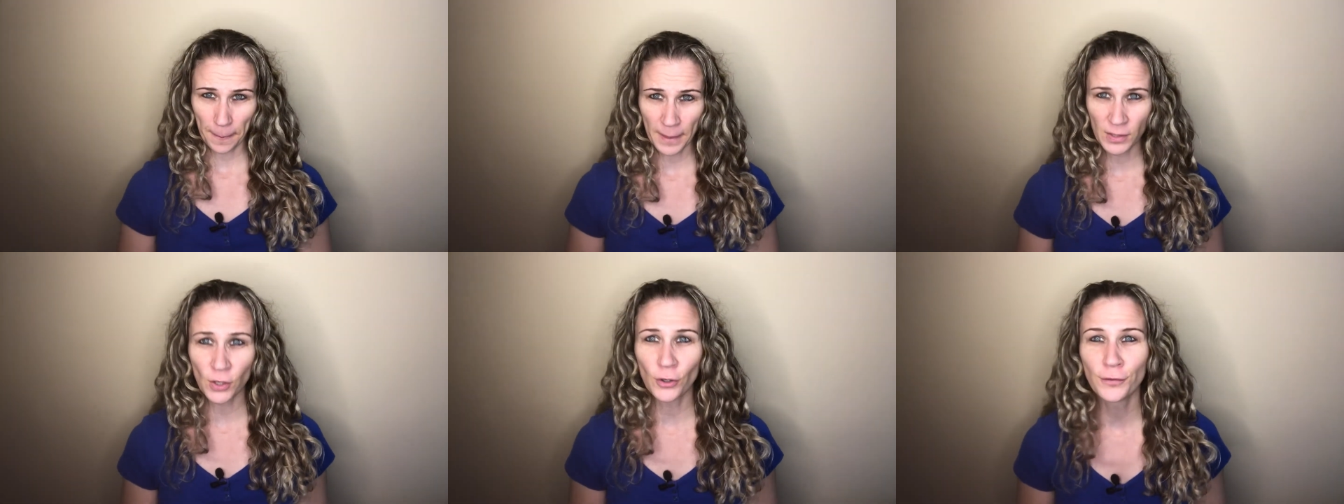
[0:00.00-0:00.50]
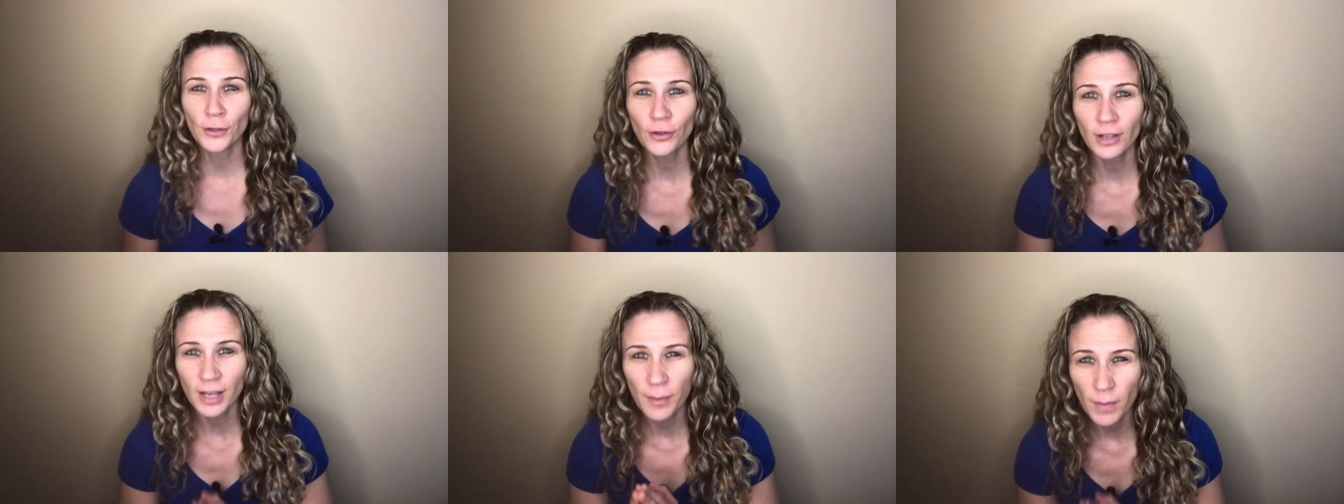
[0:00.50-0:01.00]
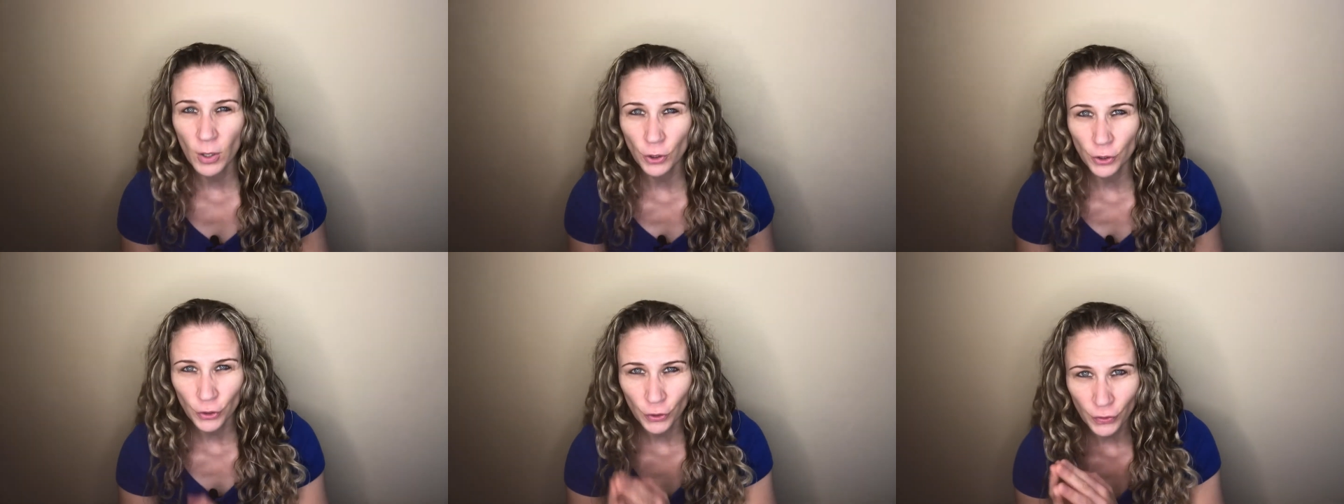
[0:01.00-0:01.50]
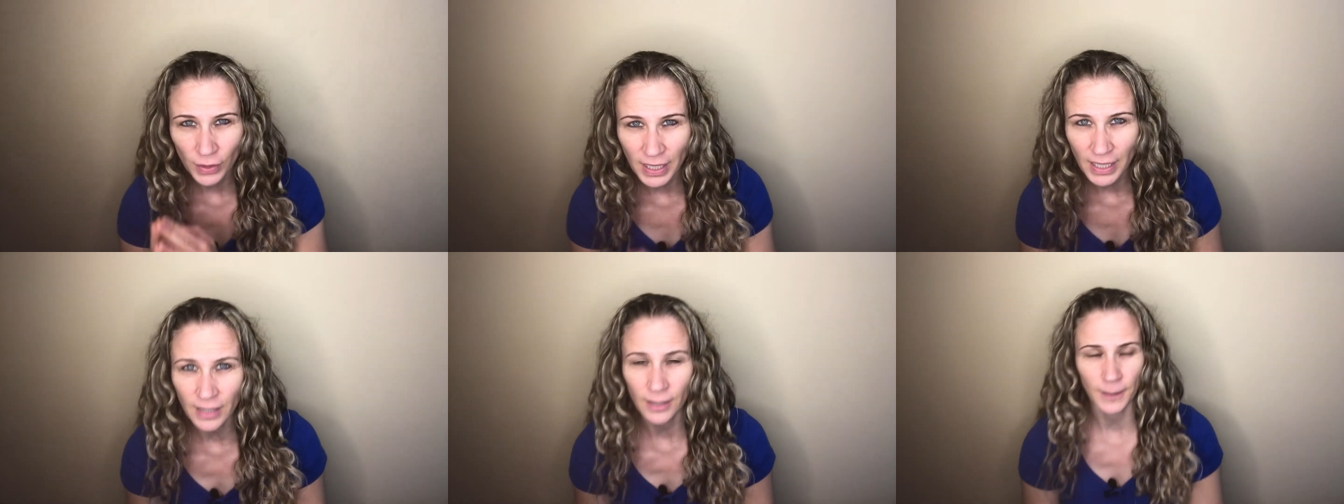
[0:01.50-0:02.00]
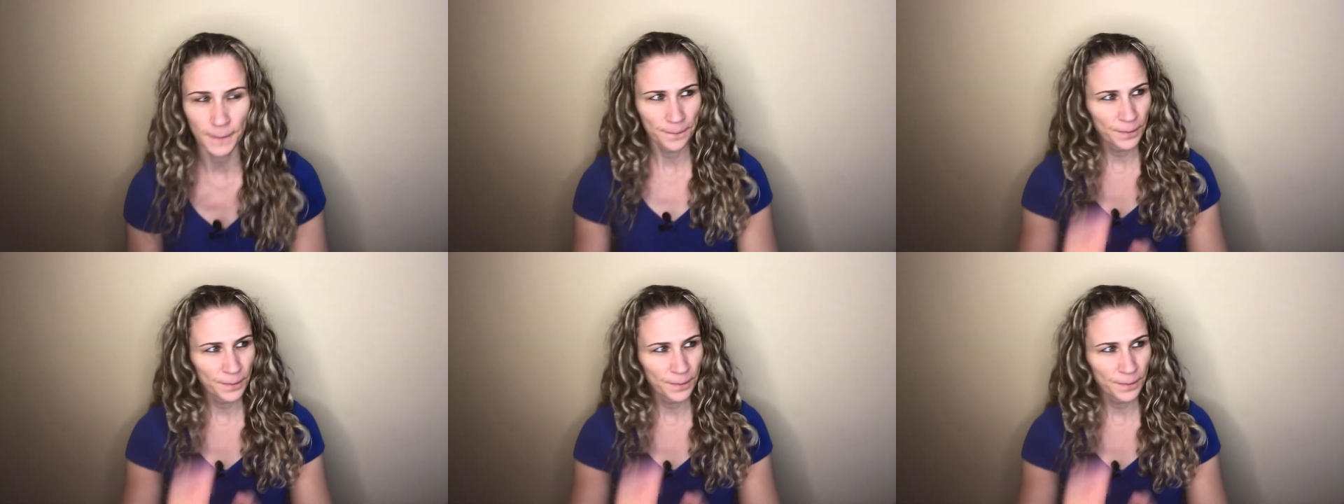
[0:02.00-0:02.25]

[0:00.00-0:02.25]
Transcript: So if you're an emotional eater,